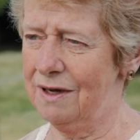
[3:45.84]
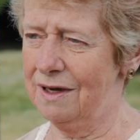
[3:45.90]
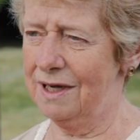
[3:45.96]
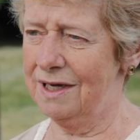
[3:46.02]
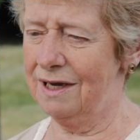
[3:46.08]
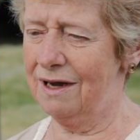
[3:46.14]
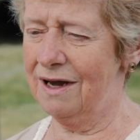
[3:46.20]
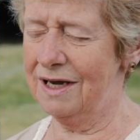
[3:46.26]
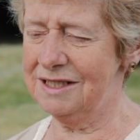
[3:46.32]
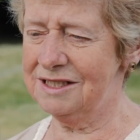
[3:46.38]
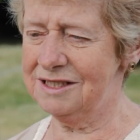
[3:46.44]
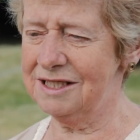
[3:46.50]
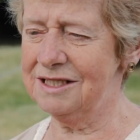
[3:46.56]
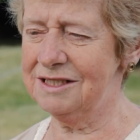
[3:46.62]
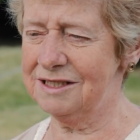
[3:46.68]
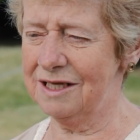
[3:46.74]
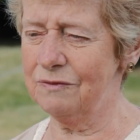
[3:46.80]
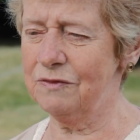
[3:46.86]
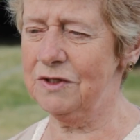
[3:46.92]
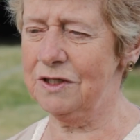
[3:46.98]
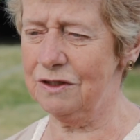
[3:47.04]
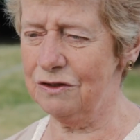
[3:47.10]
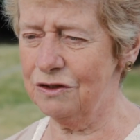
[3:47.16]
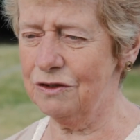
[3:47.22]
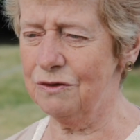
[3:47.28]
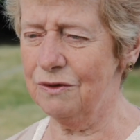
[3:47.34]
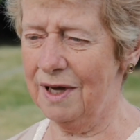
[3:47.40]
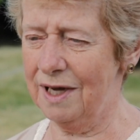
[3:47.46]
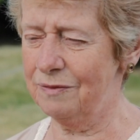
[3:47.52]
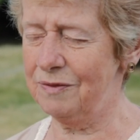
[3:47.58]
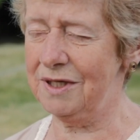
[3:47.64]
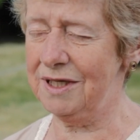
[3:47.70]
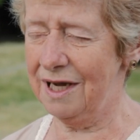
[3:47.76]
by, I see something new
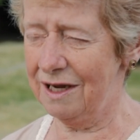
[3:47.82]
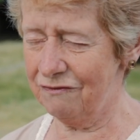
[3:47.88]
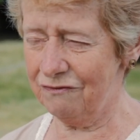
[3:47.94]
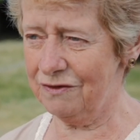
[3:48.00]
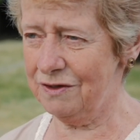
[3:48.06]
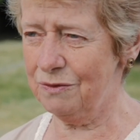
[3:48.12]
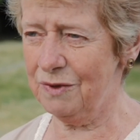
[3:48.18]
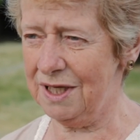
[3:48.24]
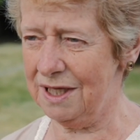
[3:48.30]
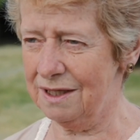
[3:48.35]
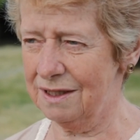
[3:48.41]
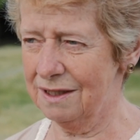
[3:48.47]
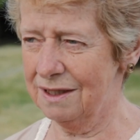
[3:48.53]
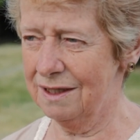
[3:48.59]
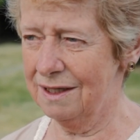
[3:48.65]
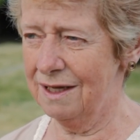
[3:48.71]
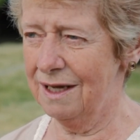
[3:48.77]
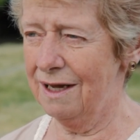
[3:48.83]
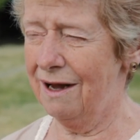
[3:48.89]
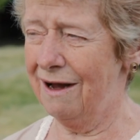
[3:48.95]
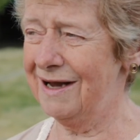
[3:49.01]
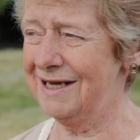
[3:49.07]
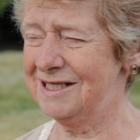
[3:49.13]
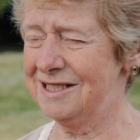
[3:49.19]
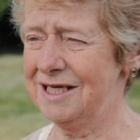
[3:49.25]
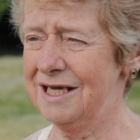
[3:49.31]
happen every week. I